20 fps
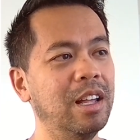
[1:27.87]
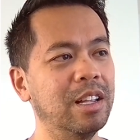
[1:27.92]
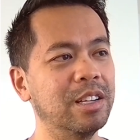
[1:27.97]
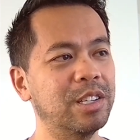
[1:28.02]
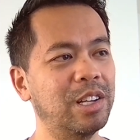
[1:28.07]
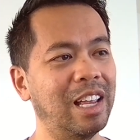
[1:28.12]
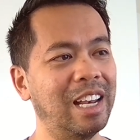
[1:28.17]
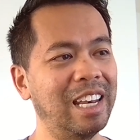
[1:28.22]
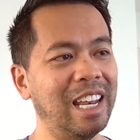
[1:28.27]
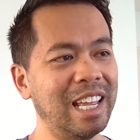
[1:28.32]

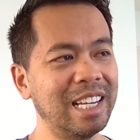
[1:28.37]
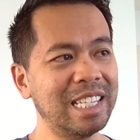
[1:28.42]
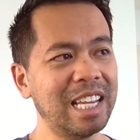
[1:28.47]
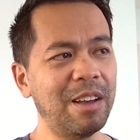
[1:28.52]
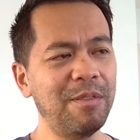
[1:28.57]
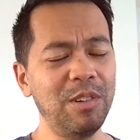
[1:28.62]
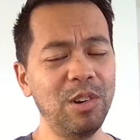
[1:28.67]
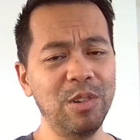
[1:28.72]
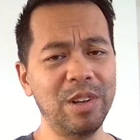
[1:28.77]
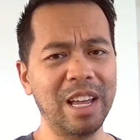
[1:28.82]
So let's
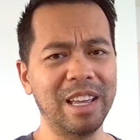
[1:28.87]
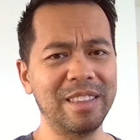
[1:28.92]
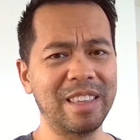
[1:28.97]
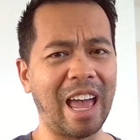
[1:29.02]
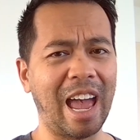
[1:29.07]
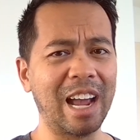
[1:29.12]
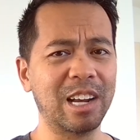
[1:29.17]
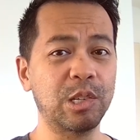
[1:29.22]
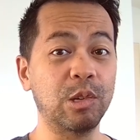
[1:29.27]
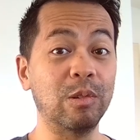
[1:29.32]
have a look at
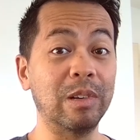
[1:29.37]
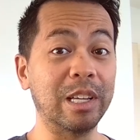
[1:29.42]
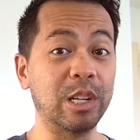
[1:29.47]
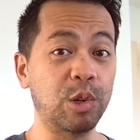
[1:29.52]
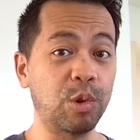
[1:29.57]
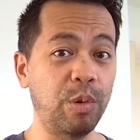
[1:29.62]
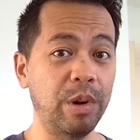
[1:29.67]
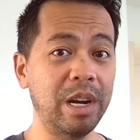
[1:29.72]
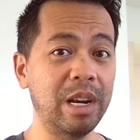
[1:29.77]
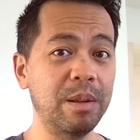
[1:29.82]
the actual
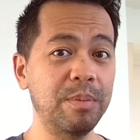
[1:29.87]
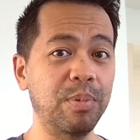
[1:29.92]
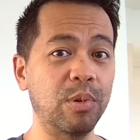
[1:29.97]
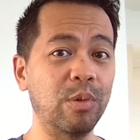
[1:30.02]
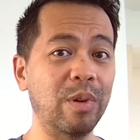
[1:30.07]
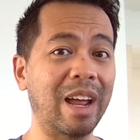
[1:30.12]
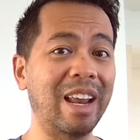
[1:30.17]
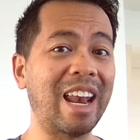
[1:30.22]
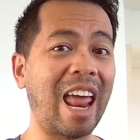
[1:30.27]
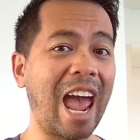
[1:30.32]
liquidity
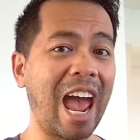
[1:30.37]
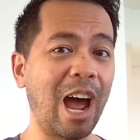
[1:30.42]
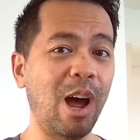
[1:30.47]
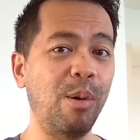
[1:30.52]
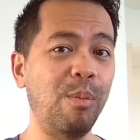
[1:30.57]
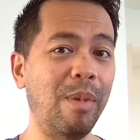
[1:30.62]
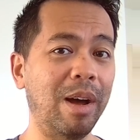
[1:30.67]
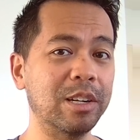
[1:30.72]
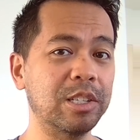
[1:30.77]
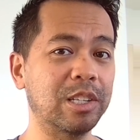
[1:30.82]
pool and how
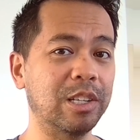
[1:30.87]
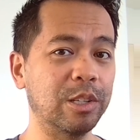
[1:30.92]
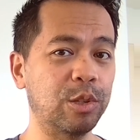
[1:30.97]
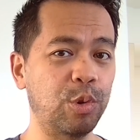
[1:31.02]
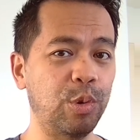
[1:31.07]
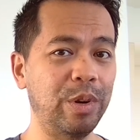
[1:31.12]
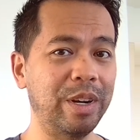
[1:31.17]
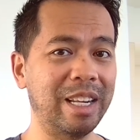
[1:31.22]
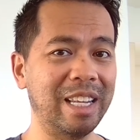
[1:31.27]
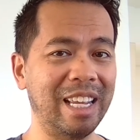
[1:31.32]
much
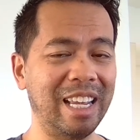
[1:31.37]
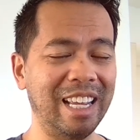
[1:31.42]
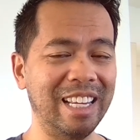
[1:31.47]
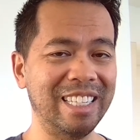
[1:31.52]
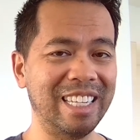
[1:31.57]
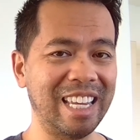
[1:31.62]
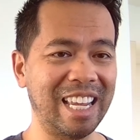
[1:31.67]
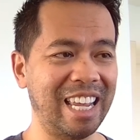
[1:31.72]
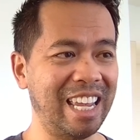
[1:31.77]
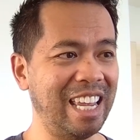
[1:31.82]
liquidity
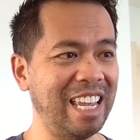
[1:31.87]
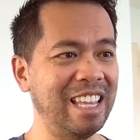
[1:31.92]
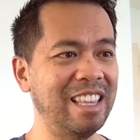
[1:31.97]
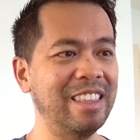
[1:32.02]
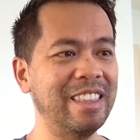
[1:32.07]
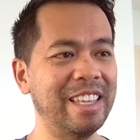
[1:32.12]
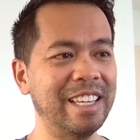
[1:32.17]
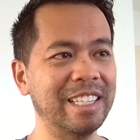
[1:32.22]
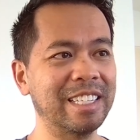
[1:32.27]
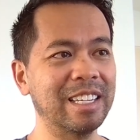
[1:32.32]
is
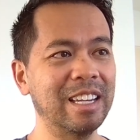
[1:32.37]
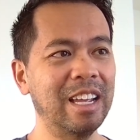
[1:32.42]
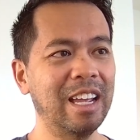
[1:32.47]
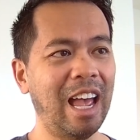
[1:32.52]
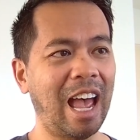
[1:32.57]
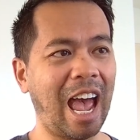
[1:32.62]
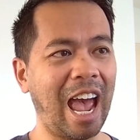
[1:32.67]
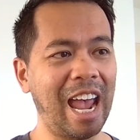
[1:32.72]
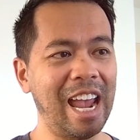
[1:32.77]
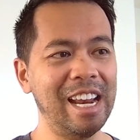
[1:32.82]
in this
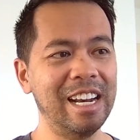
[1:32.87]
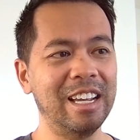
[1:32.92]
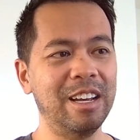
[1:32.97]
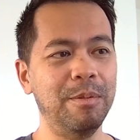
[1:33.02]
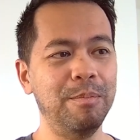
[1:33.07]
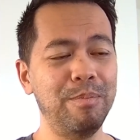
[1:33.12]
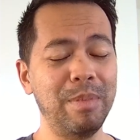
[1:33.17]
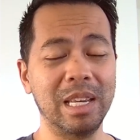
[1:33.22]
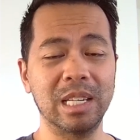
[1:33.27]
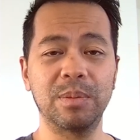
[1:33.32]
ADA
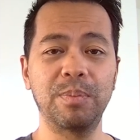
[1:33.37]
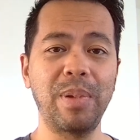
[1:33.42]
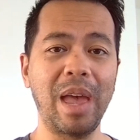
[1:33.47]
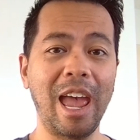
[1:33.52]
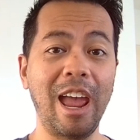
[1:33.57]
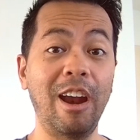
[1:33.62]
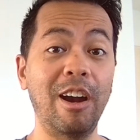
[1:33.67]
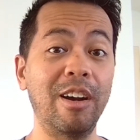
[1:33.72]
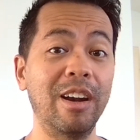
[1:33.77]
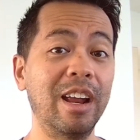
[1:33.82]
Mint
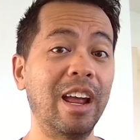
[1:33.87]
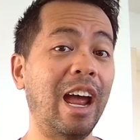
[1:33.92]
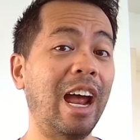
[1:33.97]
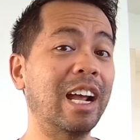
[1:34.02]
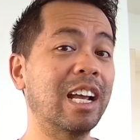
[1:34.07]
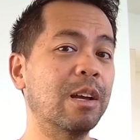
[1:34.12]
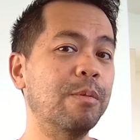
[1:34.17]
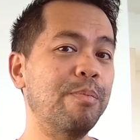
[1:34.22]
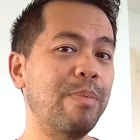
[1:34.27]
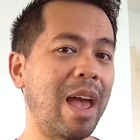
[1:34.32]
pair
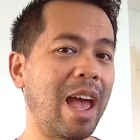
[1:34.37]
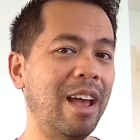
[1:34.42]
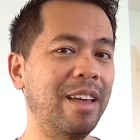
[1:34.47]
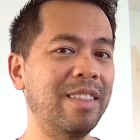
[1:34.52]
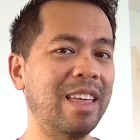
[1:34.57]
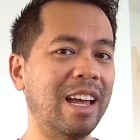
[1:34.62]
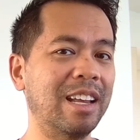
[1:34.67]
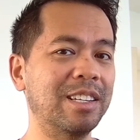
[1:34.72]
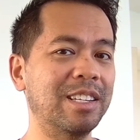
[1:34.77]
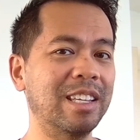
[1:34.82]
and compare
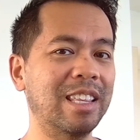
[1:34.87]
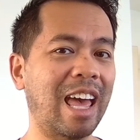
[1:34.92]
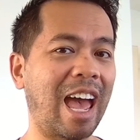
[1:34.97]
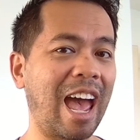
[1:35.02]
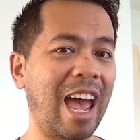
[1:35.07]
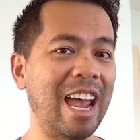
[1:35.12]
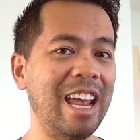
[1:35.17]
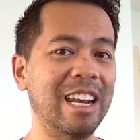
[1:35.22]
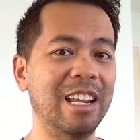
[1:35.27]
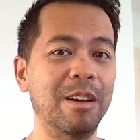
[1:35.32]
that to the
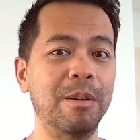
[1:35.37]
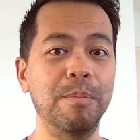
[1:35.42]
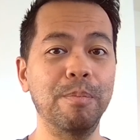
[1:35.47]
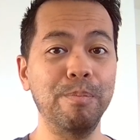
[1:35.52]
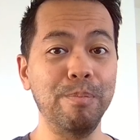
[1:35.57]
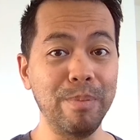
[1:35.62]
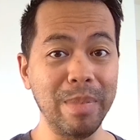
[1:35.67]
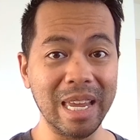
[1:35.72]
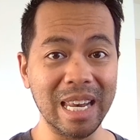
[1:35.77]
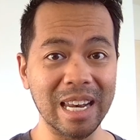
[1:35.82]
ADA
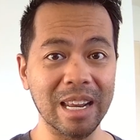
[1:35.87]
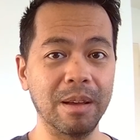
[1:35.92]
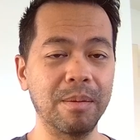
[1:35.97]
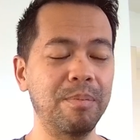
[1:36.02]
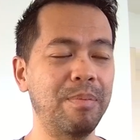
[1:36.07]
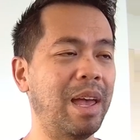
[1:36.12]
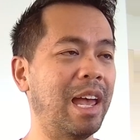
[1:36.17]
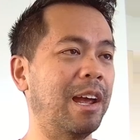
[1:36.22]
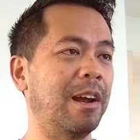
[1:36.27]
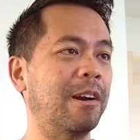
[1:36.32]
Min
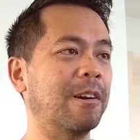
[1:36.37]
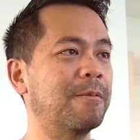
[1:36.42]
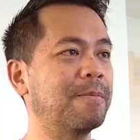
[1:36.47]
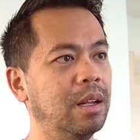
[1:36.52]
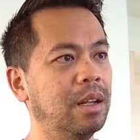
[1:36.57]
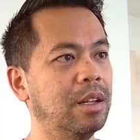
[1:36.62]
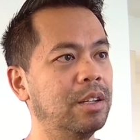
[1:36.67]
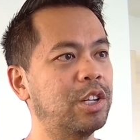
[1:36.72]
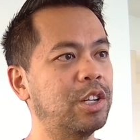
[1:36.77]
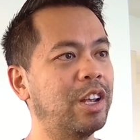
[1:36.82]
pair.
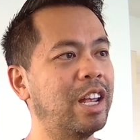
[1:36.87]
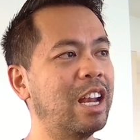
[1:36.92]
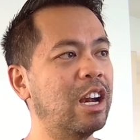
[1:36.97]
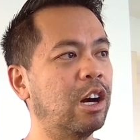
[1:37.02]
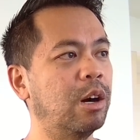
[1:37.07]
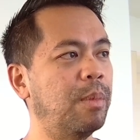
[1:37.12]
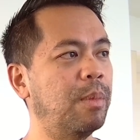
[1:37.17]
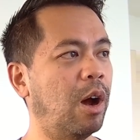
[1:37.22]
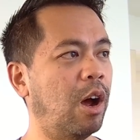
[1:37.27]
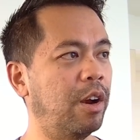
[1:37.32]
So here
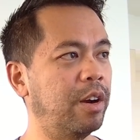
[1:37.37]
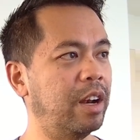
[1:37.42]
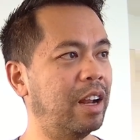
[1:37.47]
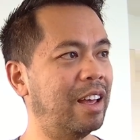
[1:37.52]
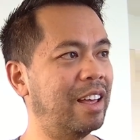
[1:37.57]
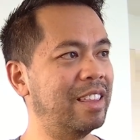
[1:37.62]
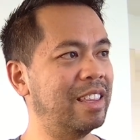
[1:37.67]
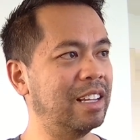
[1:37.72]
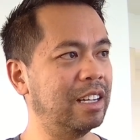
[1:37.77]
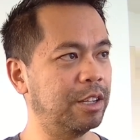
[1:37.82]
I'm on
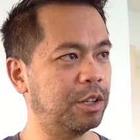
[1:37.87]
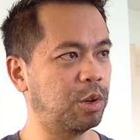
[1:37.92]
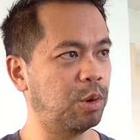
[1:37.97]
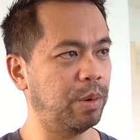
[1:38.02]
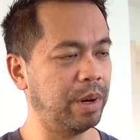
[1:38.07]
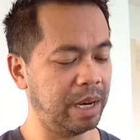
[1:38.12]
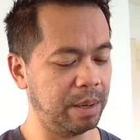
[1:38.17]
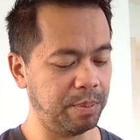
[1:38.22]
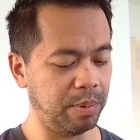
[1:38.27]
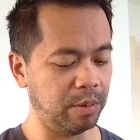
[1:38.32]
the
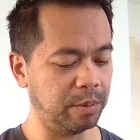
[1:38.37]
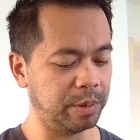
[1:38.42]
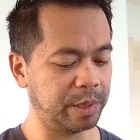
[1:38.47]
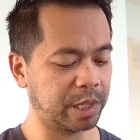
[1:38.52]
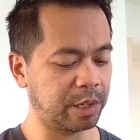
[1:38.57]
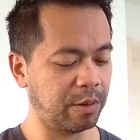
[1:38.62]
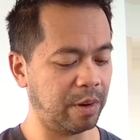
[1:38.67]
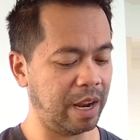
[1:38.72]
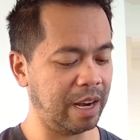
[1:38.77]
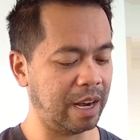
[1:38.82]
liquidity pool
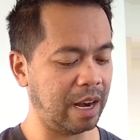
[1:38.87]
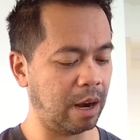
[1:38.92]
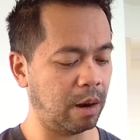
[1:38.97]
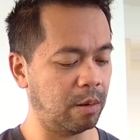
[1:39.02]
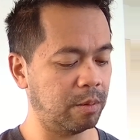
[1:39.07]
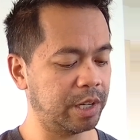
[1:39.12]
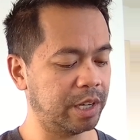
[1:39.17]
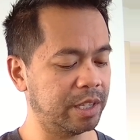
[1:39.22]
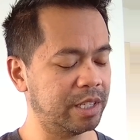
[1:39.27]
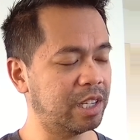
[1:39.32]
screen and
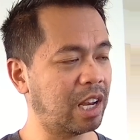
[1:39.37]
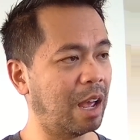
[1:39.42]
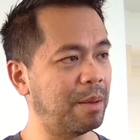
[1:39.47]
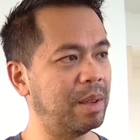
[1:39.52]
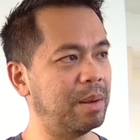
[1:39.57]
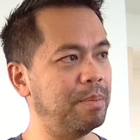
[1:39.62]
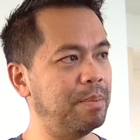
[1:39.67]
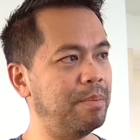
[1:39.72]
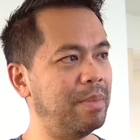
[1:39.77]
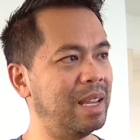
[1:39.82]
I'll just type
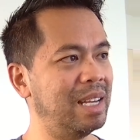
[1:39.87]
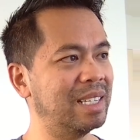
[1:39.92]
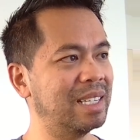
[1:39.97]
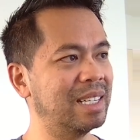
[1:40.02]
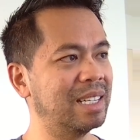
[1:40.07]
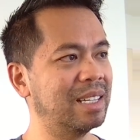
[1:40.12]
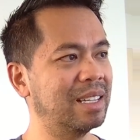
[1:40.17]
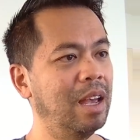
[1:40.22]
in Mint.